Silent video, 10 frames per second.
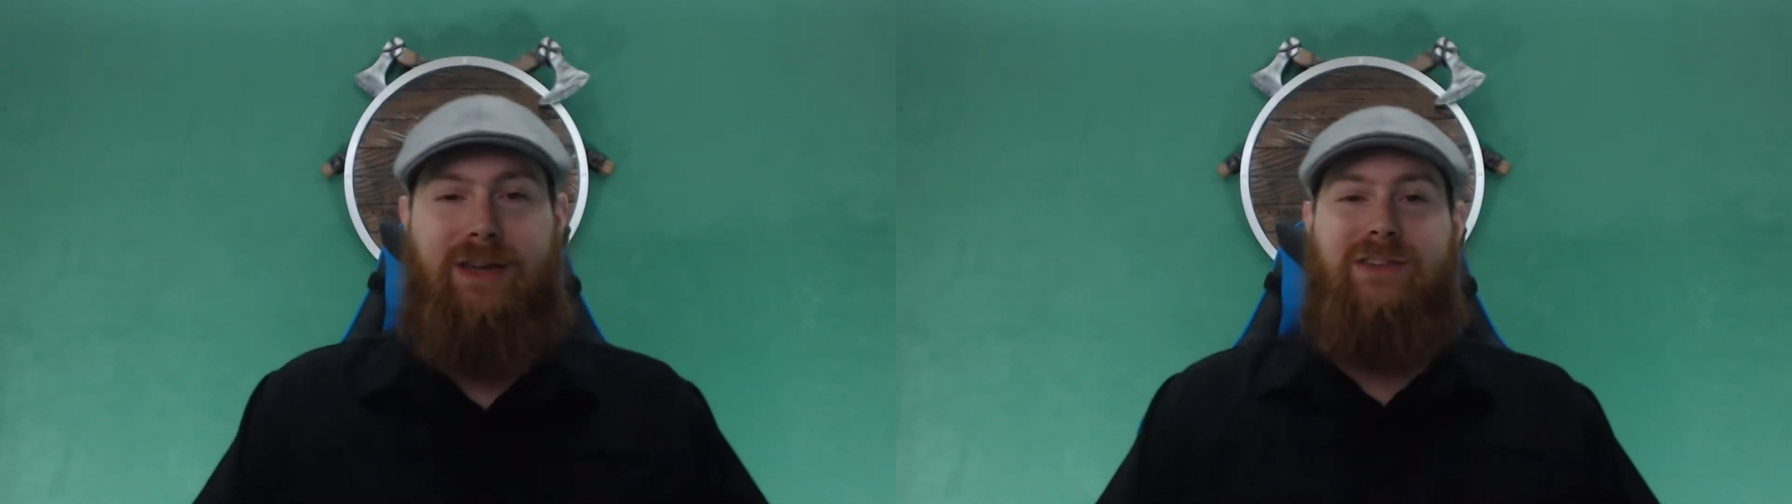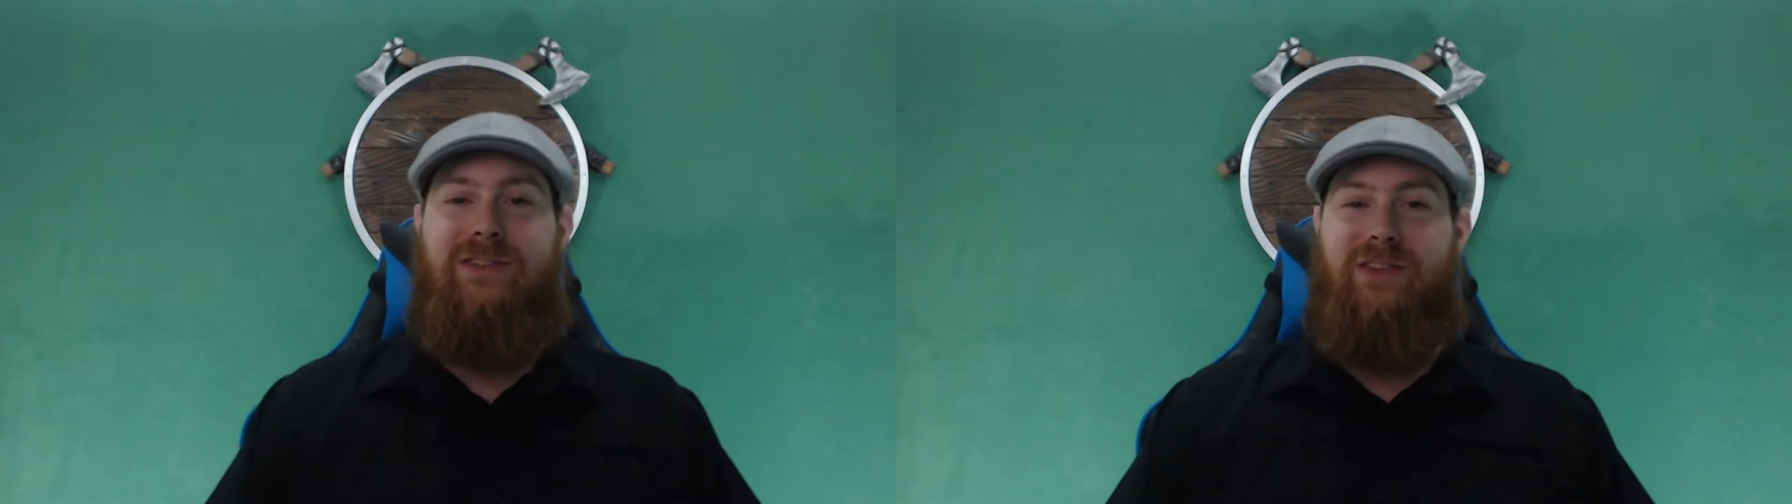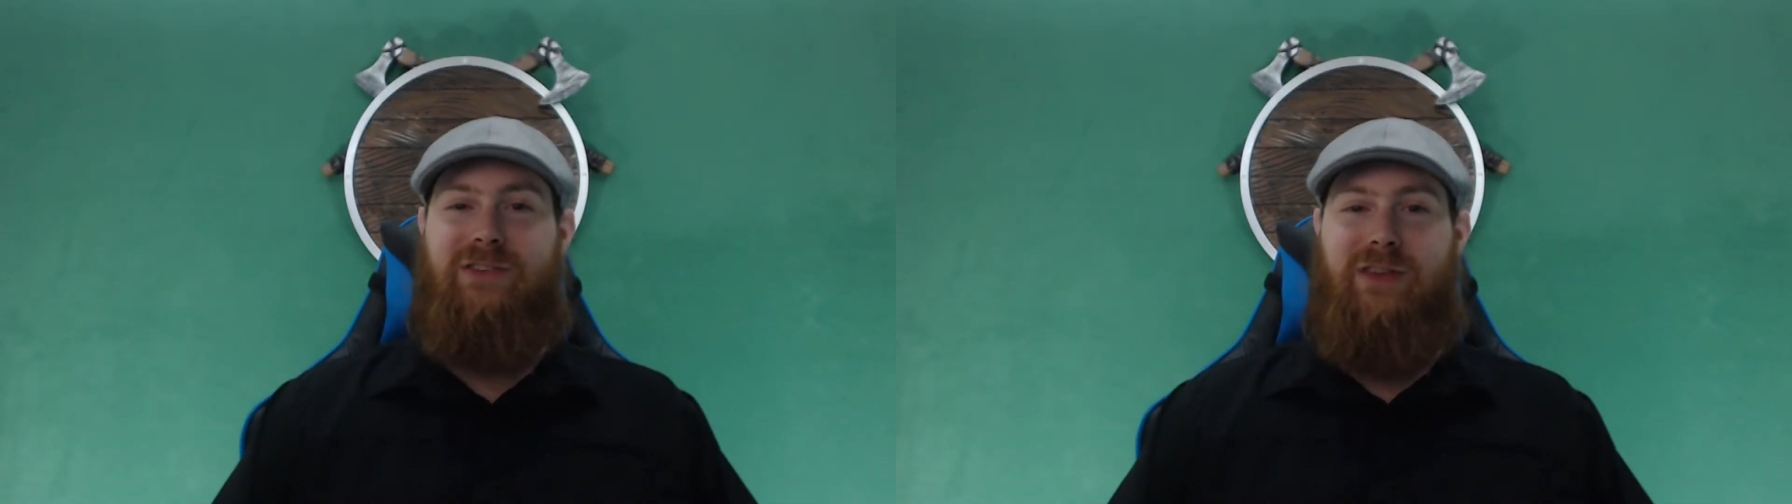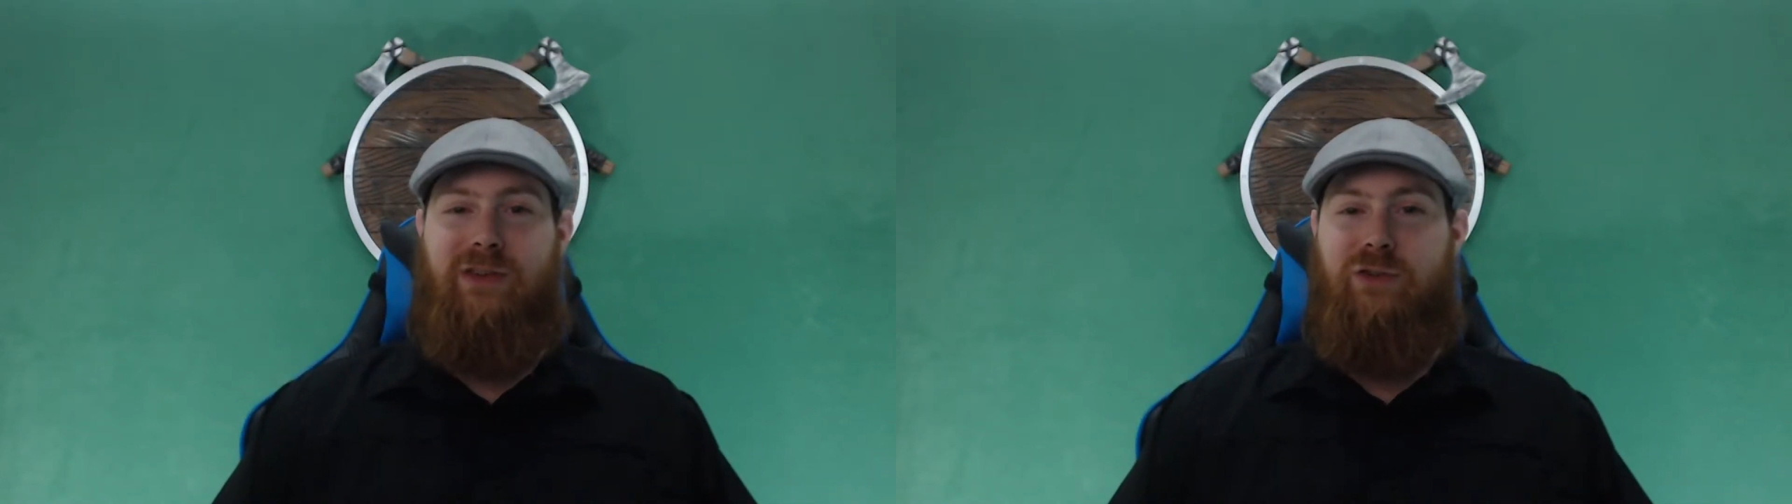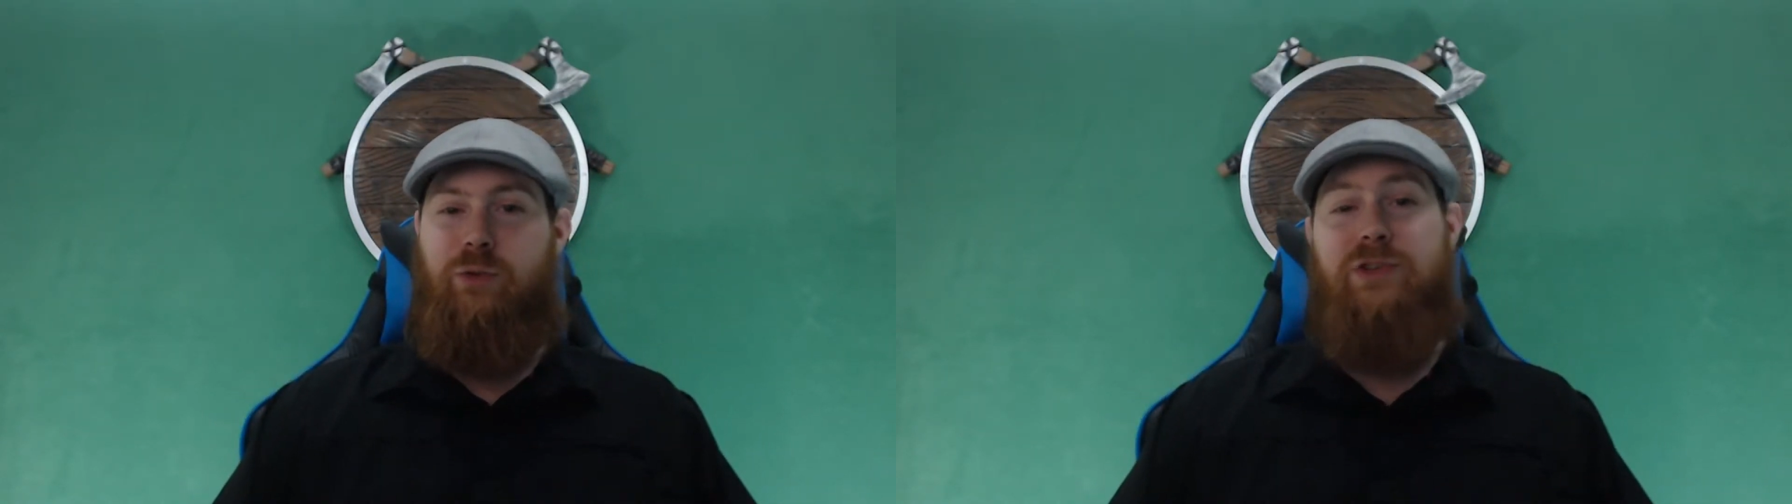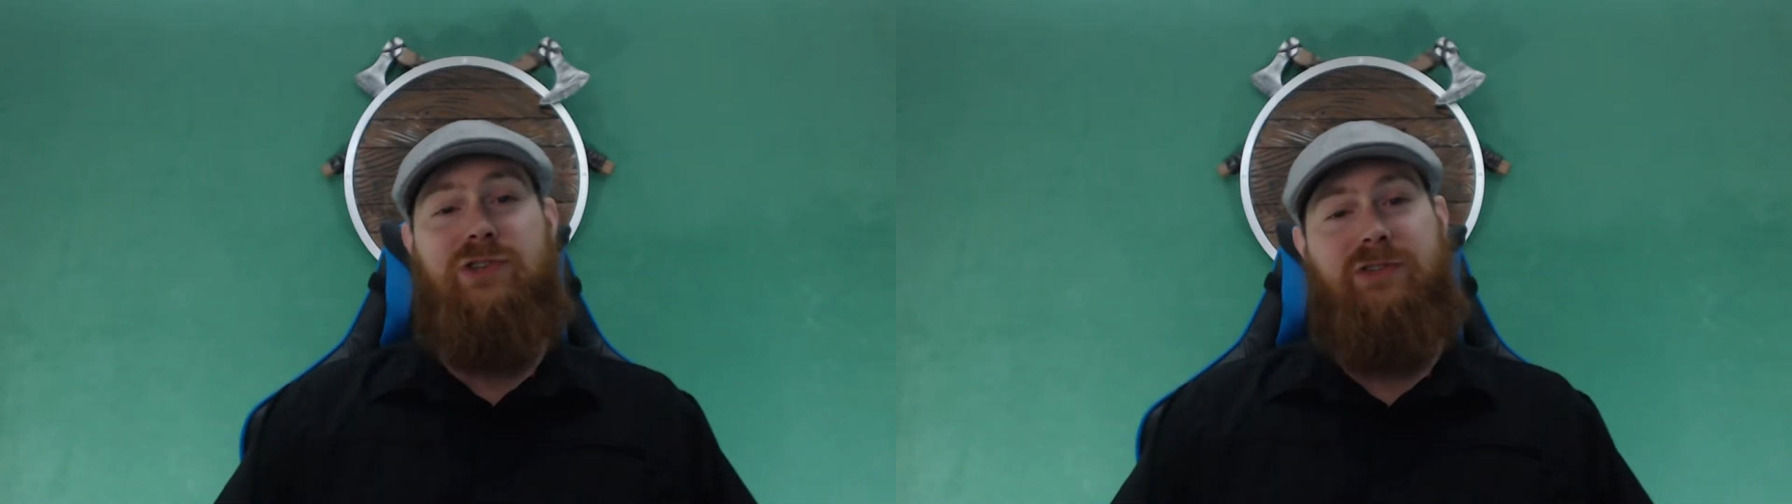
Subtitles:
Since then, Twitch has